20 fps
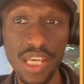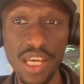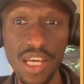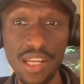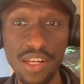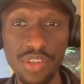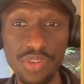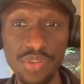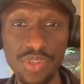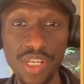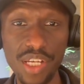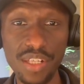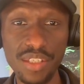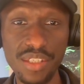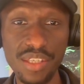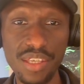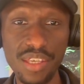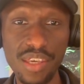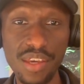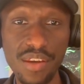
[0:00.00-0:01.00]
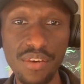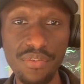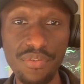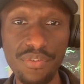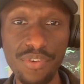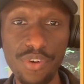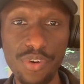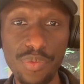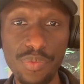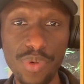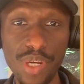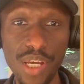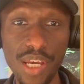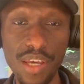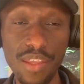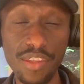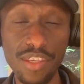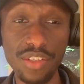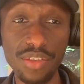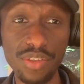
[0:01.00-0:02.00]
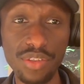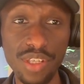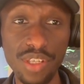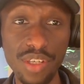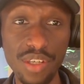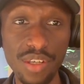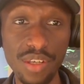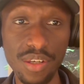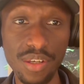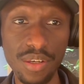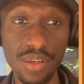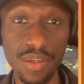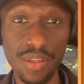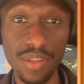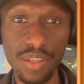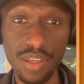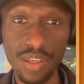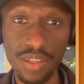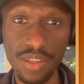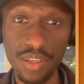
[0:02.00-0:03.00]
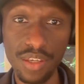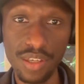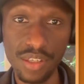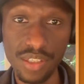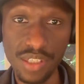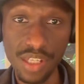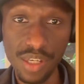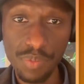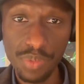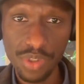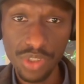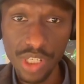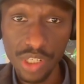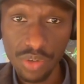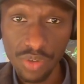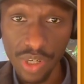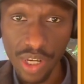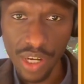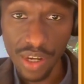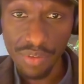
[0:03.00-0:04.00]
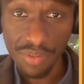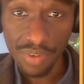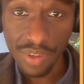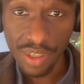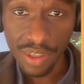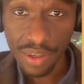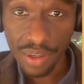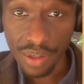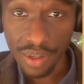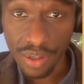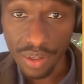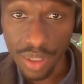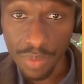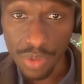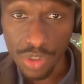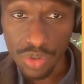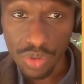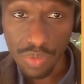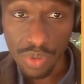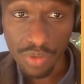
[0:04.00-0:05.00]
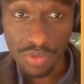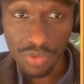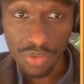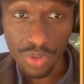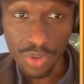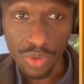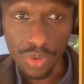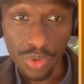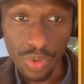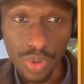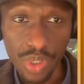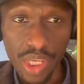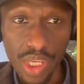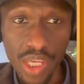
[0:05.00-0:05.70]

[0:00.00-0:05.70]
And as you can see here from the examples that you have here, let me zoom in for you.